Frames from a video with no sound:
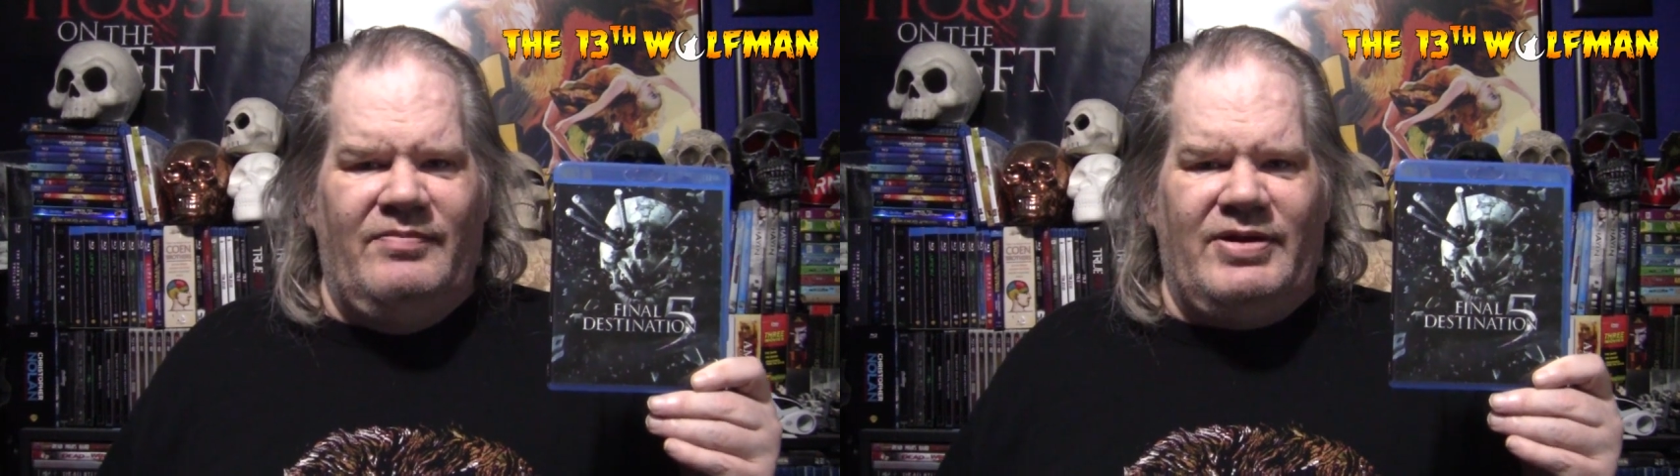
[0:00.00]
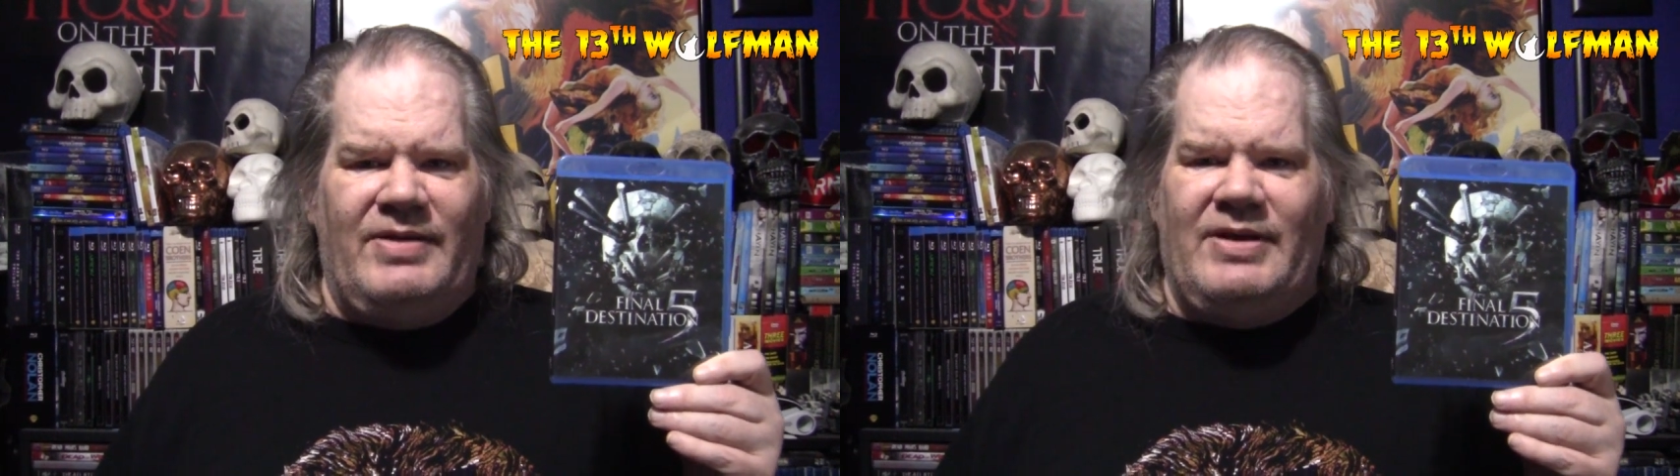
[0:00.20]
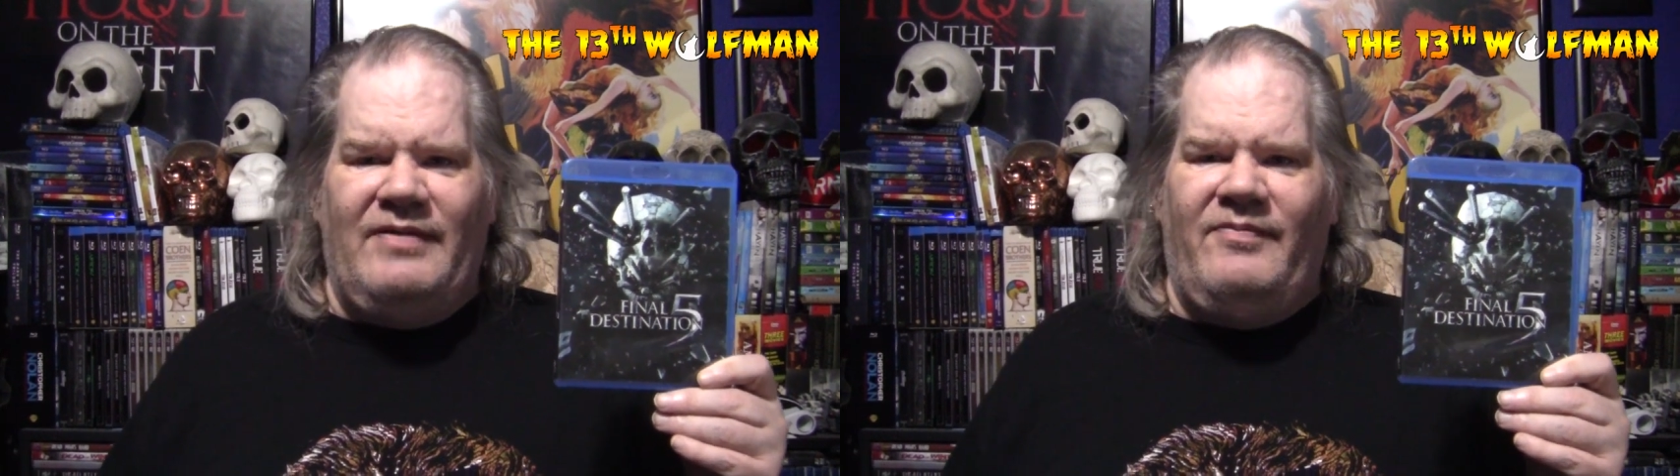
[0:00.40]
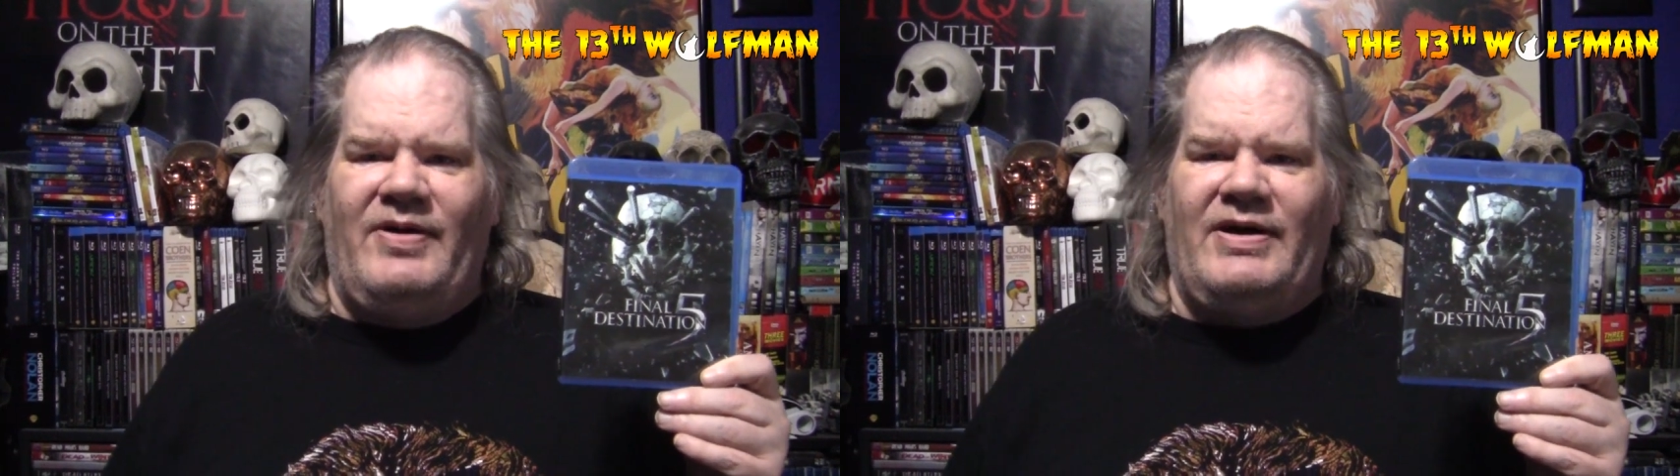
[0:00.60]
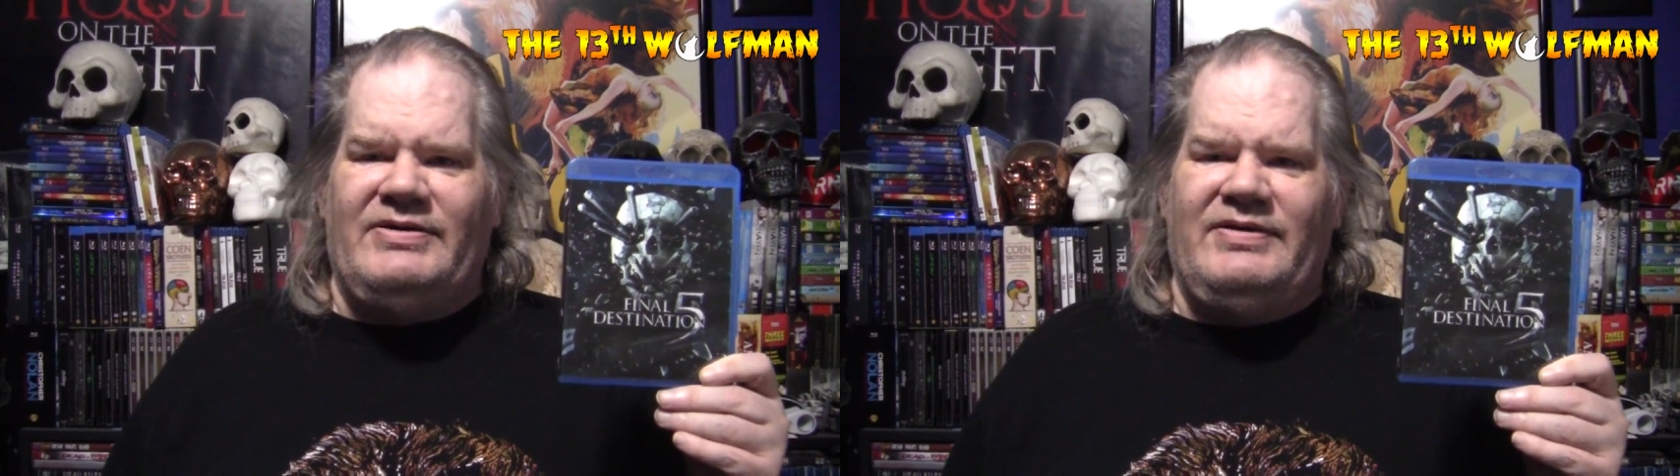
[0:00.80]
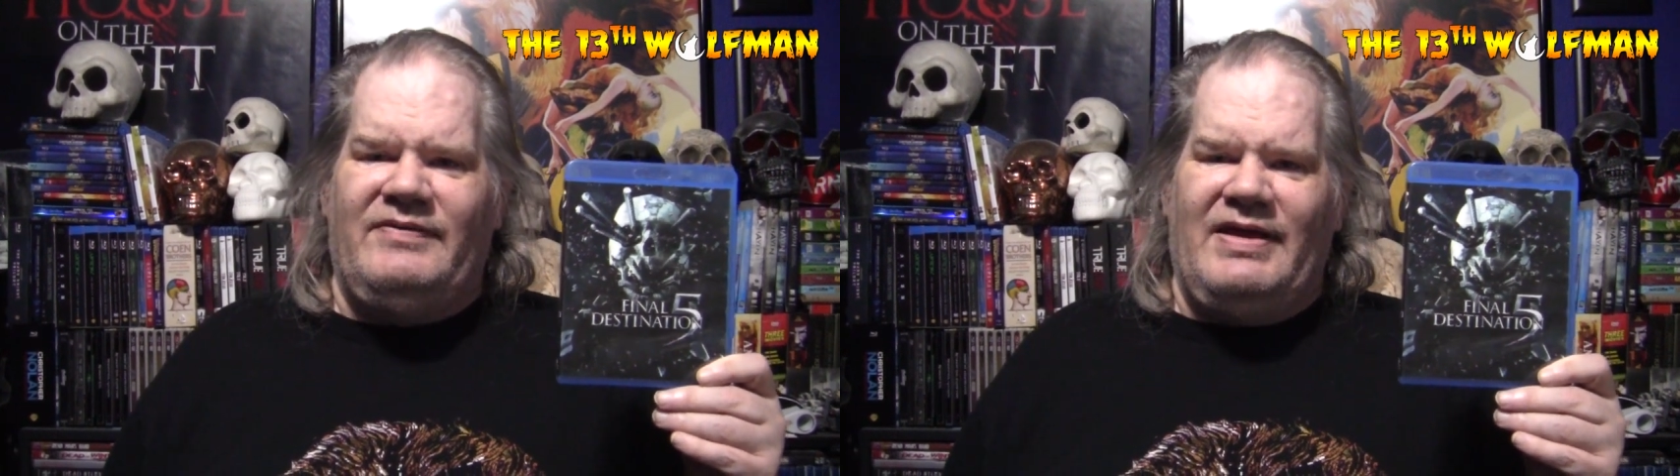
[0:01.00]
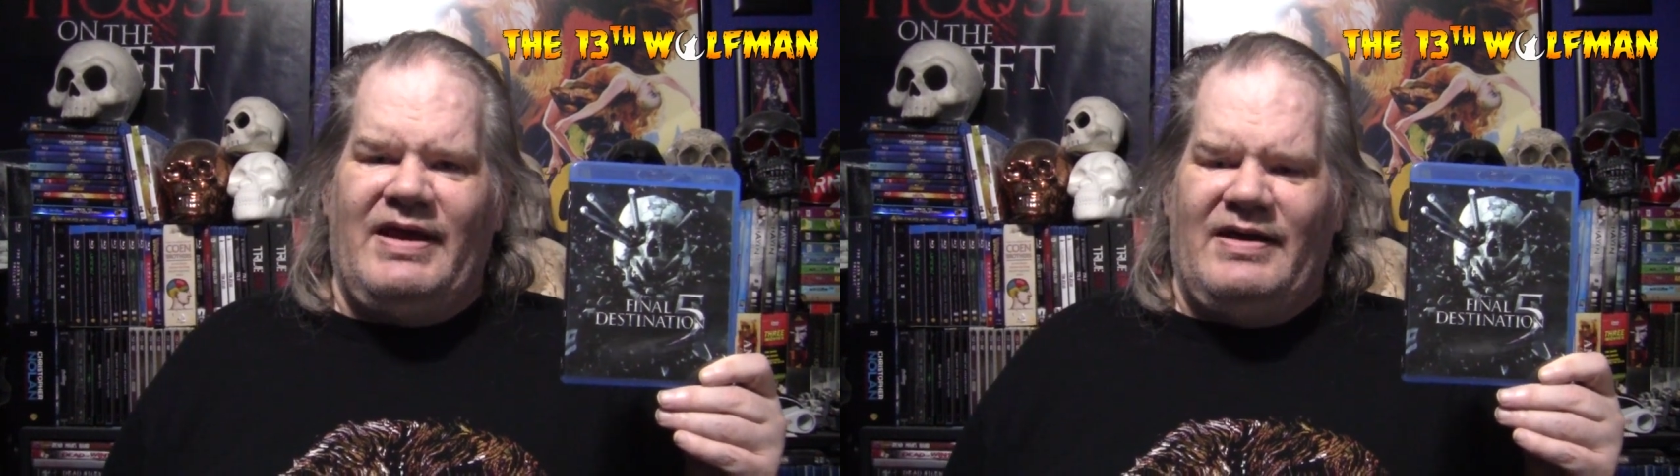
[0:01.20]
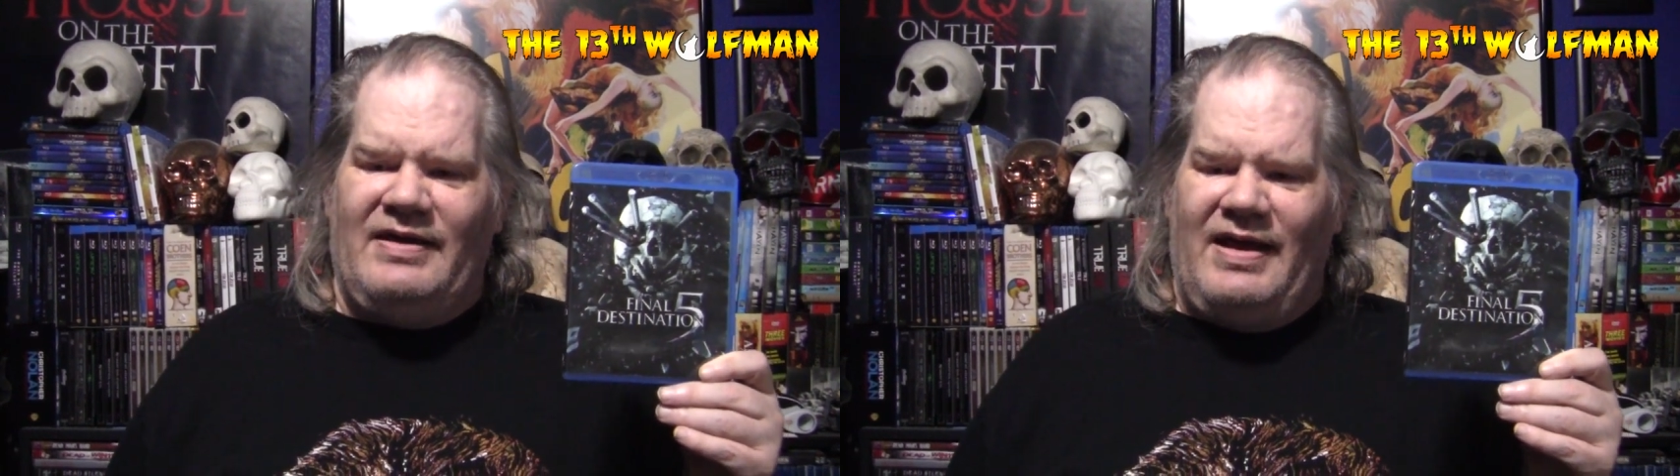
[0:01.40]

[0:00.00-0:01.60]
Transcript: But I'm not even positive of that.